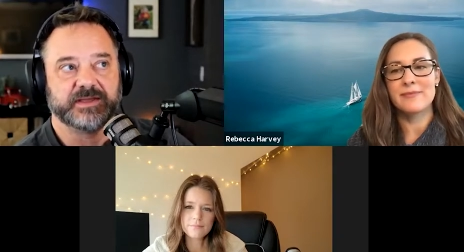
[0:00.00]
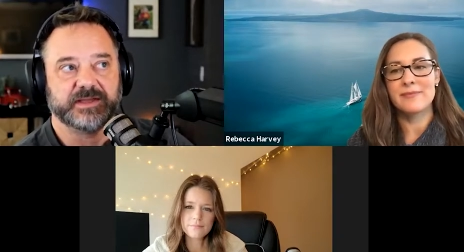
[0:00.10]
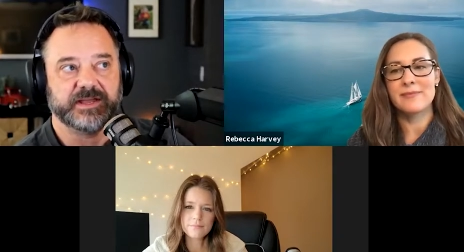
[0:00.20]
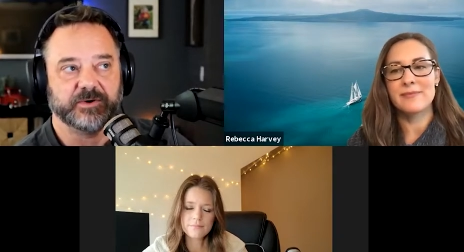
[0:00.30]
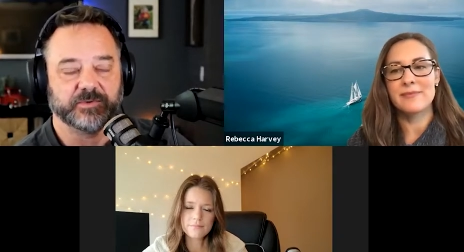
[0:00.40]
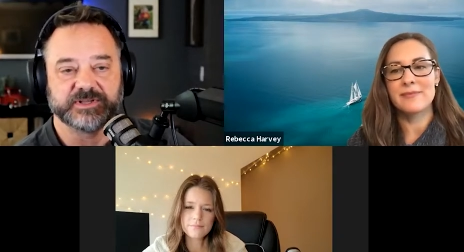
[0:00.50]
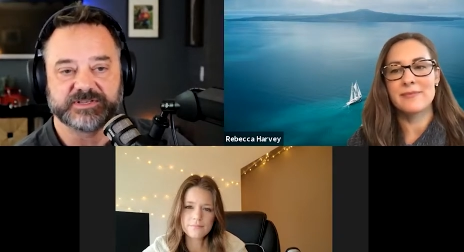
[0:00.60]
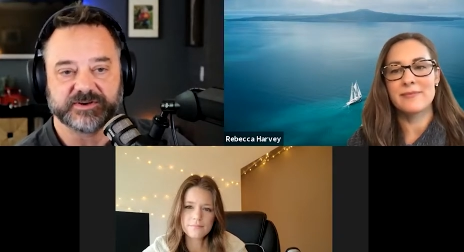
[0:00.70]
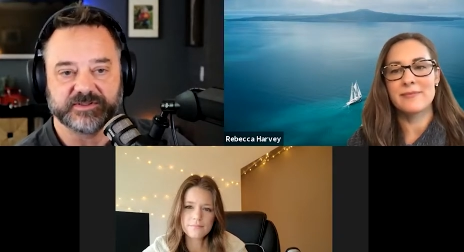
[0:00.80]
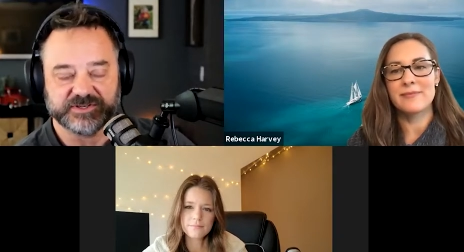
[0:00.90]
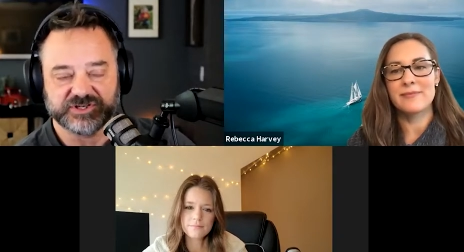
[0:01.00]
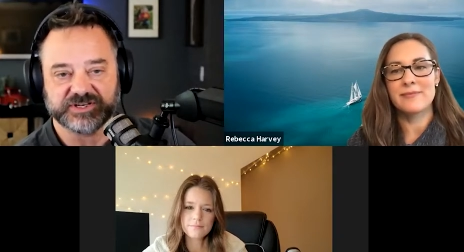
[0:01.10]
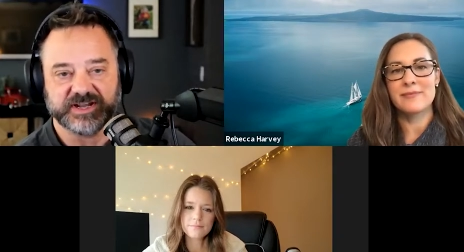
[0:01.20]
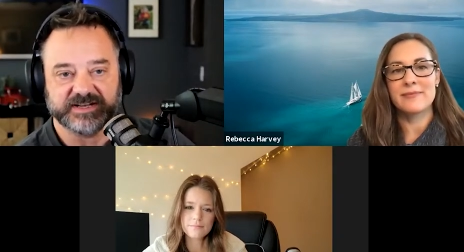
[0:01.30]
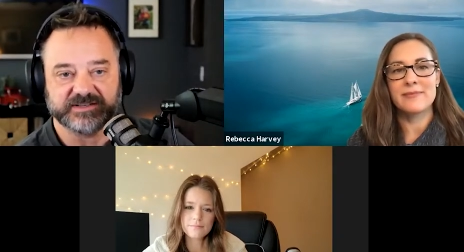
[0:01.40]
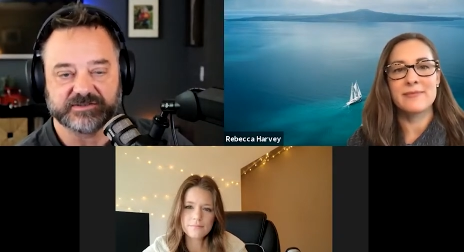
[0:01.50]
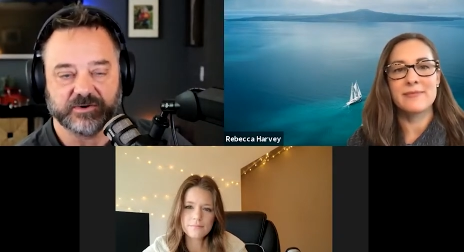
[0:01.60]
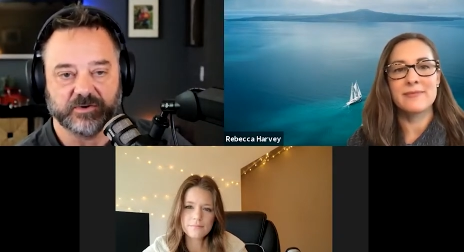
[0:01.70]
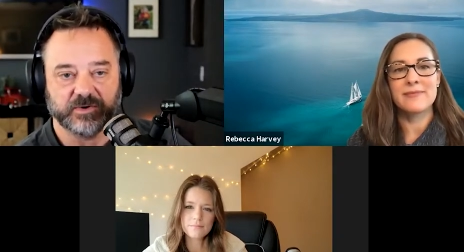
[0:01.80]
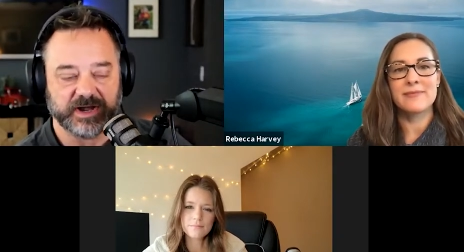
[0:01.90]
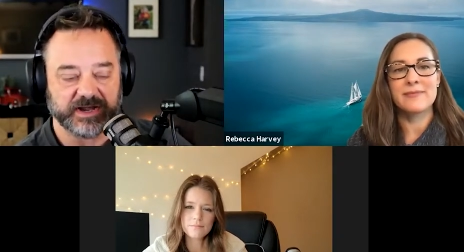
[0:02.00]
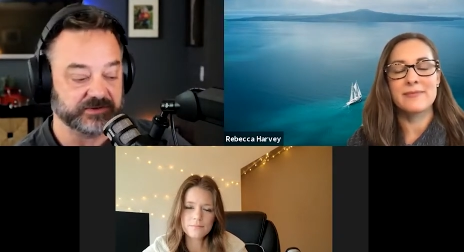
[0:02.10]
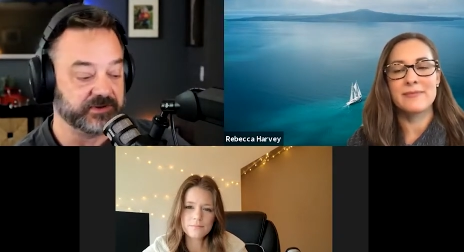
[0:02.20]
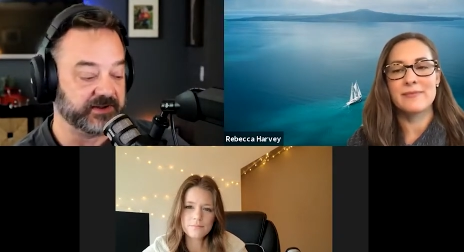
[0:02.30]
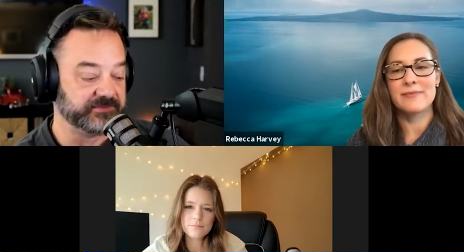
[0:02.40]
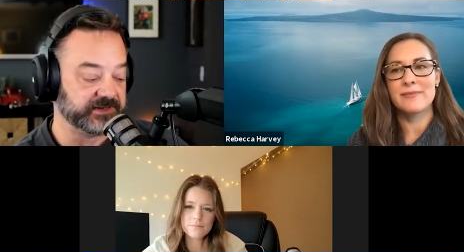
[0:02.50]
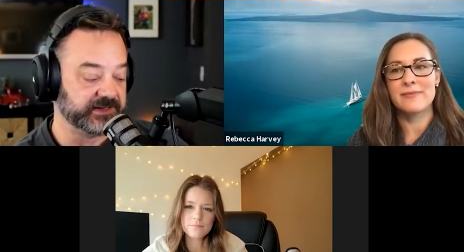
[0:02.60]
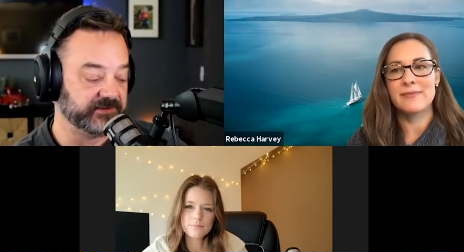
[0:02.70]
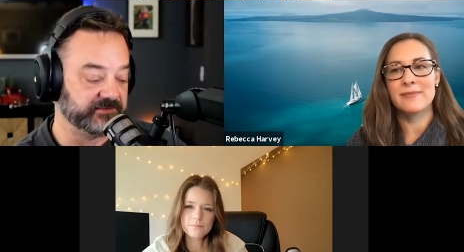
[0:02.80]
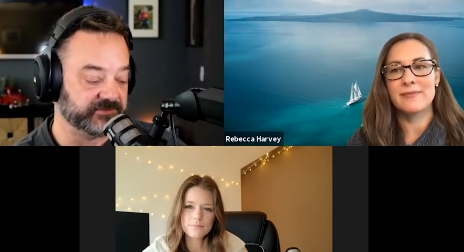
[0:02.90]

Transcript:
Speaker 1: it really started to shine. So I do have to give